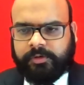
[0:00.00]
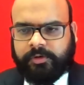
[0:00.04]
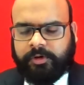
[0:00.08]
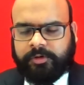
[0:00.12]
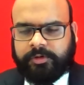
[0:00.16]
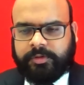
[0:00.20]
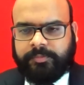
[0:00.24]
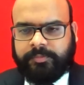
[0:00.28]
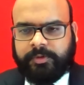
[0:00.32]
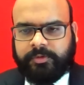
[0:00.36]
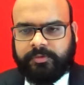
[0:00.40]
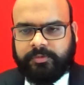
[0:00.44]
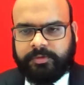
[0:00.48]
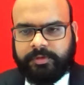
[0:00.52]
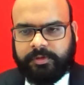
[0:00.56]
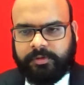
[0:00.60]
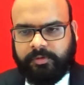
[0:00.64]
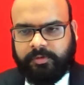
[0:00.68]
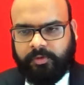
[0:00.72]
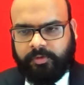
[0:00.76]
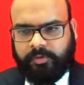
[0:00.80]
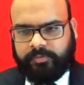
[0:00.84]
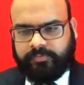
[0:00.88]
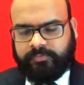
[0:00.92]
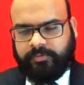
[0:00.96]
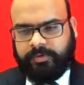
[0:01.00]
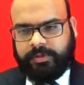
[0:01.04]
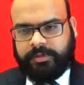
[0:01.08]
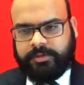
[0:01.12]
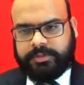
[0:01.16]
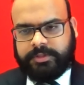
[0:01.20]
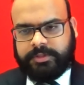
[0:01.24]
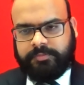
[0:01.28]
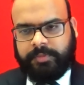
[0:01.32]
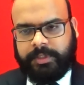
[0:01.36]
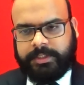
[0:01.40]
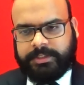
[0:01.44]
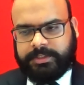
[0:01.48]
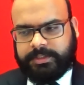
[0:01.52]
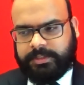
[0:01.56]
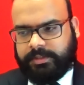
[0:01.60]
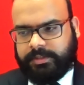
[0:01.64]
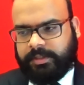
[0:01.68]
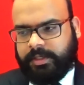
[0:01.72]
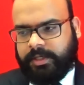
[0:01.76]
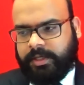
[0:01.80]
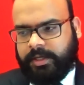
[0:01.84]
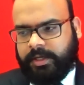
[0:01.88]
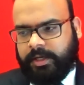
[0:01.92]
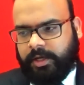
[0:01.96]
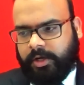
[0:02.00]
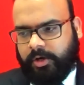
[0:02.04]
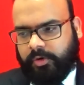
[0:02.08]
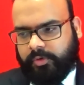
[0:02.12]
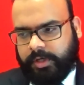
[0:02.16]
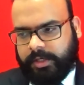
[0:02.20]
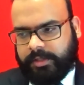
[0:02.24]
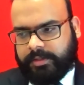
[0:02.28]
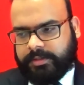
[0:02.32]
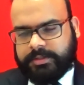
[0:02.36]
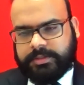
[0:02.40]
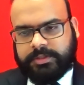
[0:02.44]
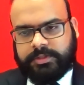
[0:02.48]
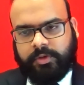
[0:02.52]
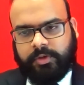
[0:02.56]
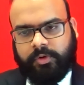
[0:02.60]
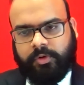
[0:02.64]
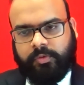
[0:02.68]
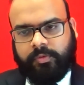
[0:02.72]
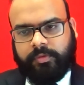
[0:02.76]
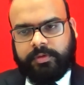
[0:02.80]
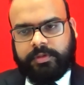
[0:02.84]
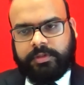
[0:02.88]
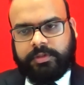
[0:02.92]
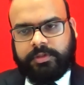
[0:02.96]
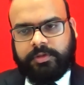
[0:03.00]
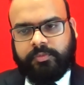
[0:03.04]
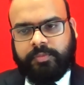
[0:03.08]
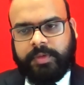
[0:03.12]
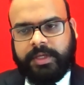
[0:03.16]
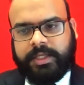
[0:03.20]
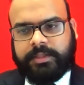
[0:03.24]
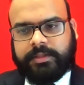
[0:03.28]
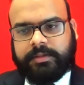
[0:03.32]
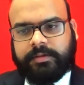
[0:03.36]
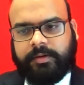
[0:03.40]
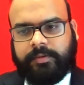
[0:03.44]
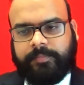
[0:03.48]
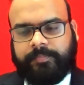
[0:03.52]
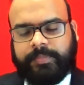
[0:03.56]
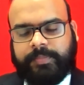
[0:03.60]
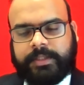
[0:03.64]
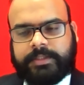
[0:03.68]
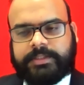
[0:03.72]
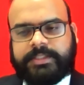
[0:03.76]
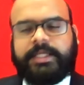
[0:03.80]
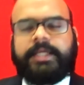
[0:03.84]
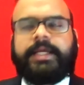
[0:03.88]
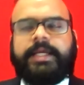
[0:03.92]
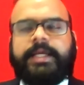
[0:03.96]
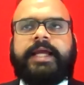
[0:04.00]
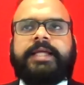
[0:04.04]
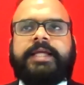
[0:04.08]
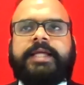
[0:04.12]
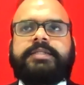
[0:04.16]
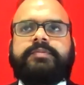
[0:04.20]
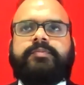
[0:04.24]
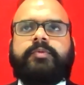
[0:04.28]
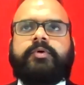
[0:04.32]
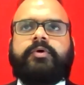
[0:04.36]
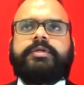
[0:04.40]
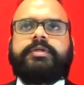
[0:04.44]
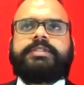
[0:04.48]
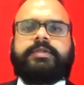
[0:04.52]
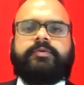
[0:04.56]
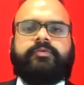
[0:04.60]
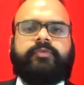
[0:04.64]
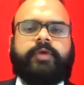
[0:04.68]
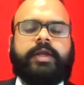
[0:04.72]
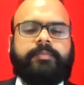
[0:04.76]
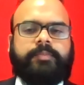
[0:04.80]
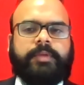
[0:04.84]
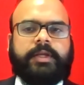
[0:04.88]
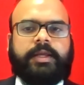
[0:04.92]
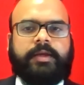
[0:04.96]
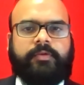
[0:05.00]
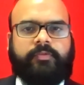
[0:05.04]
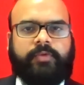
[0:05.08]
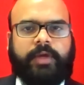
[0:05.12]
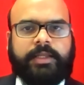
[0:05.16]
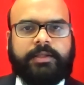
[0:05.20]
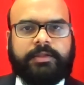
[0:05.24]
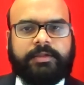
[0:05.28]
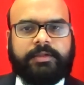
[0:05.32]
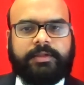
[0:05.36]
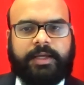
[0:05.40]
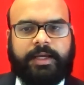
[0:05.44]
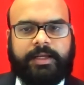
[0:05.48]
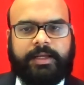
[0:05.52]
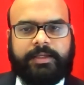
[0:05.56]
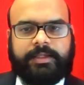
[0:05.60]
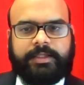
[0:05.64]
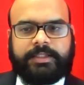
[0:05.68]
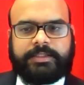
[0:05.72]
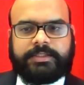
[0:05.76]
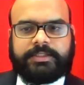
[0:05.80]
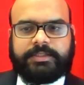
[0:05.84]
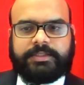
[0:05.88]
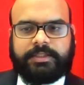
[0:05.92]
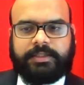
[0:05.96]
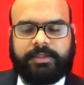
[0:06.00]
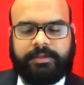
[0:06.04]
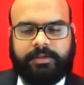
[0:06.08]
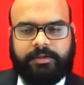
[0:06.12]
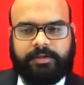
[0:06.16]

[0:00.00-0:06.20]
contribute to the growth figures you mentioned? Okay, so do you mean, see, Expo is a very big event and it's